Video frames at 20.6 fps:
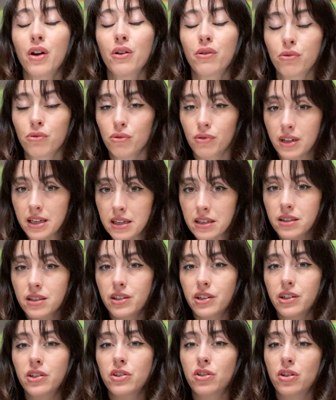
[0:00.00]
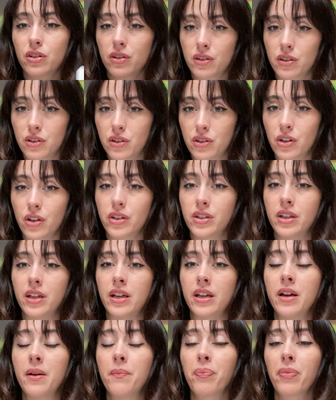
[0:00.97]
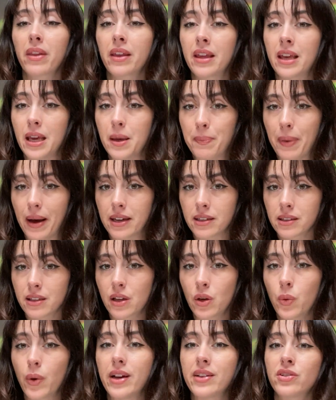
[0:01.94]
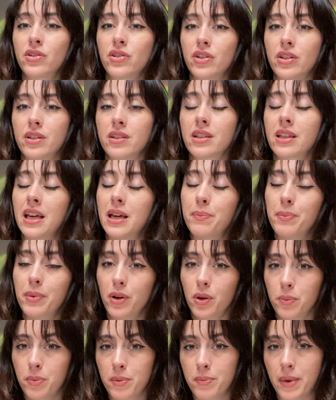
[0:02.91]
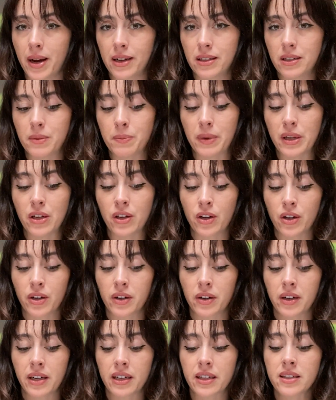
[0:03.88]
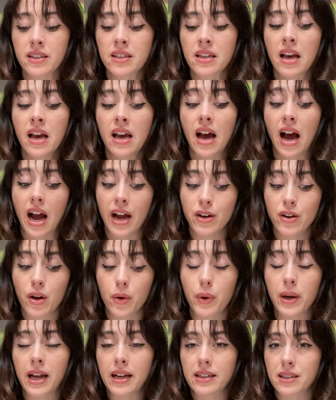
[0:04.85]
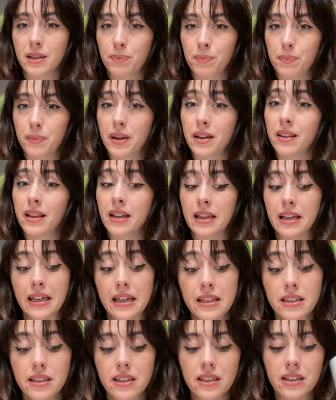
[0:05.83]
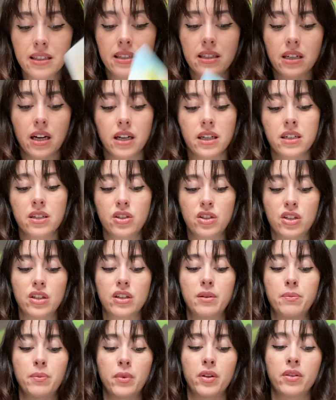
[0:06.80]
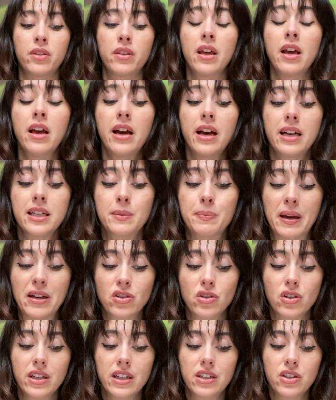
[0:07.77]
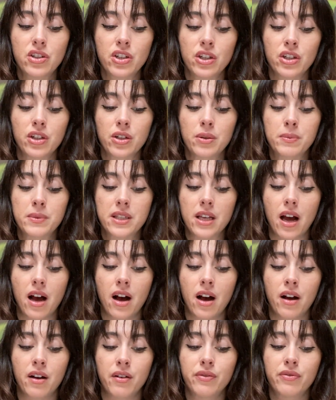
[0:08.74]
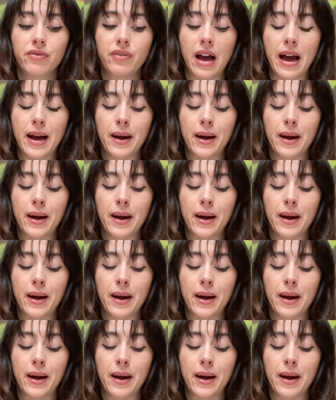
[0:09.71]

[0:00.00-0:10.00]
research, study, keep asking questions, keep an open mind and be curious. I know it hasn't been the easiest start to the month, especially in terms of